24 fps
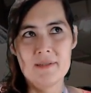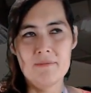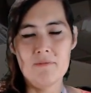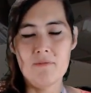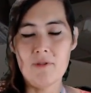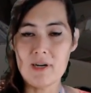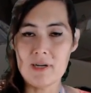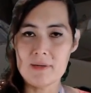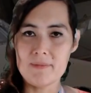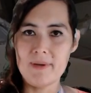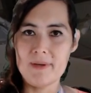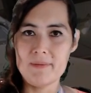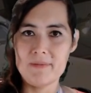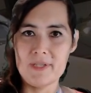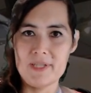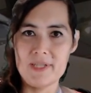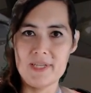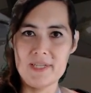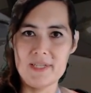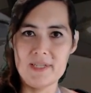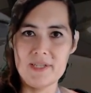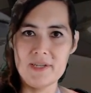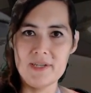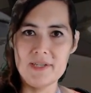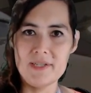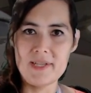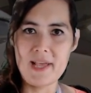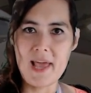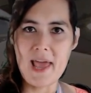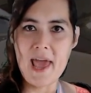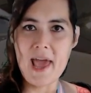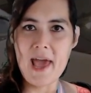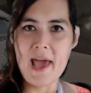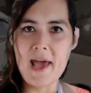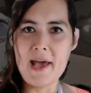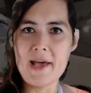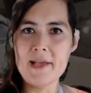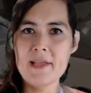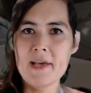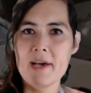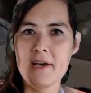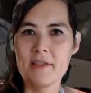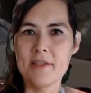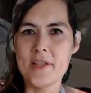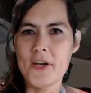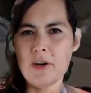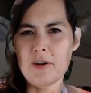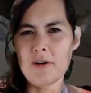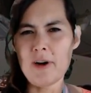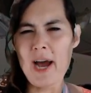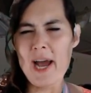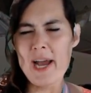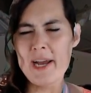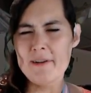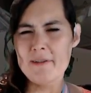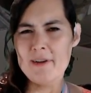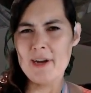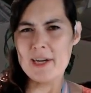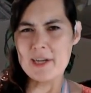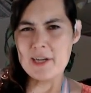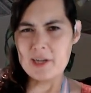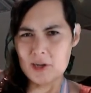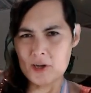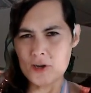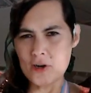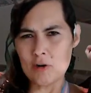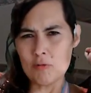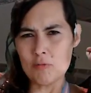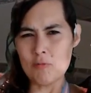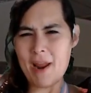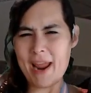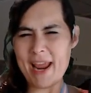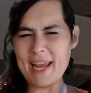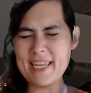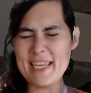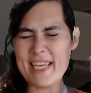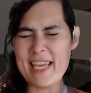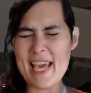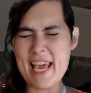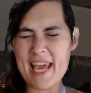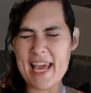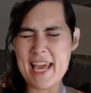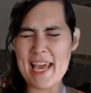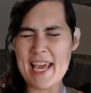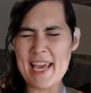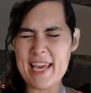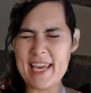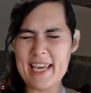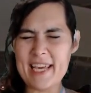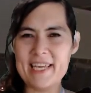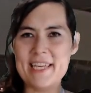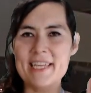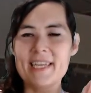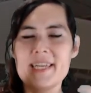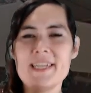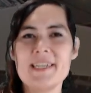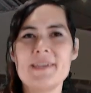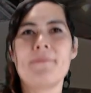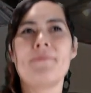rock, paper, scissors, and no hierarchical ranking.